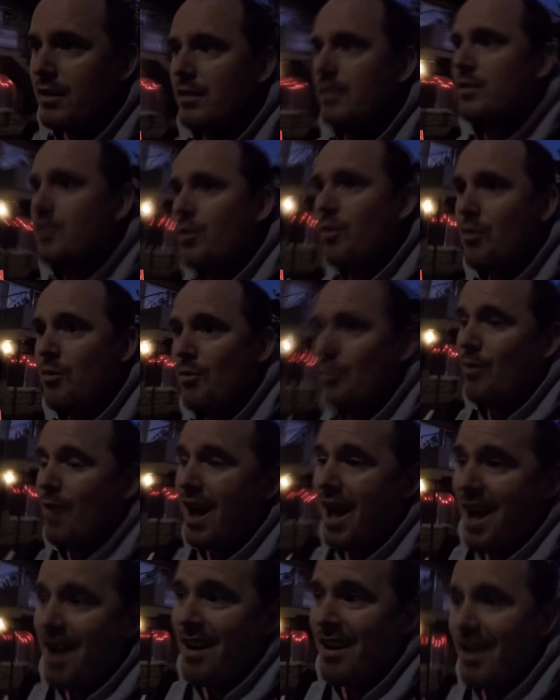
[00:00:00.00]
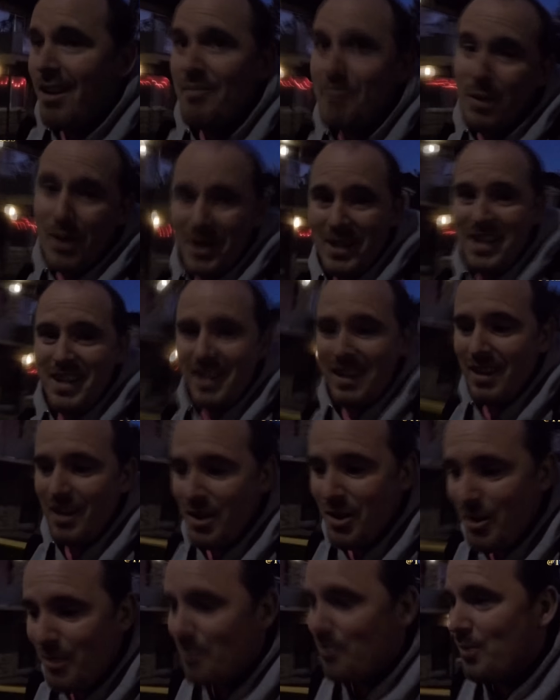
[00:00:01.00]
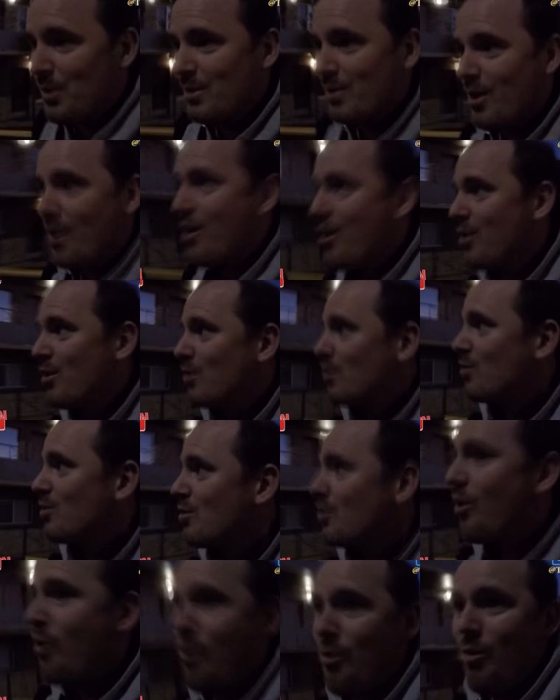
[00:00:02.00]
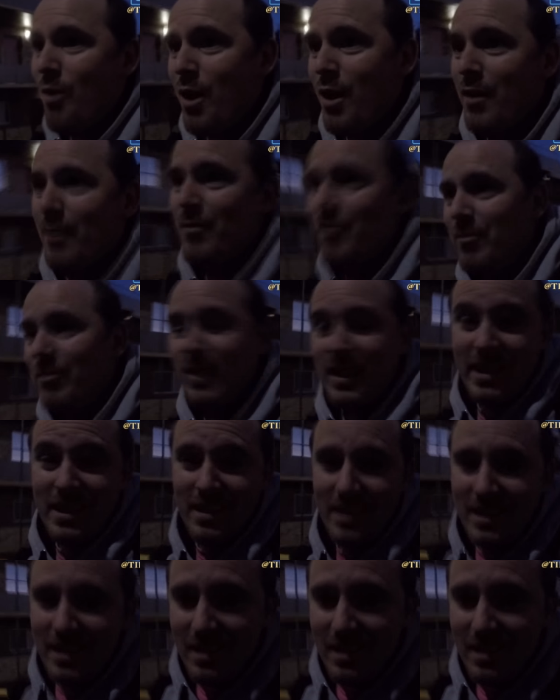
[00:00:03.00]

So parking was so freaking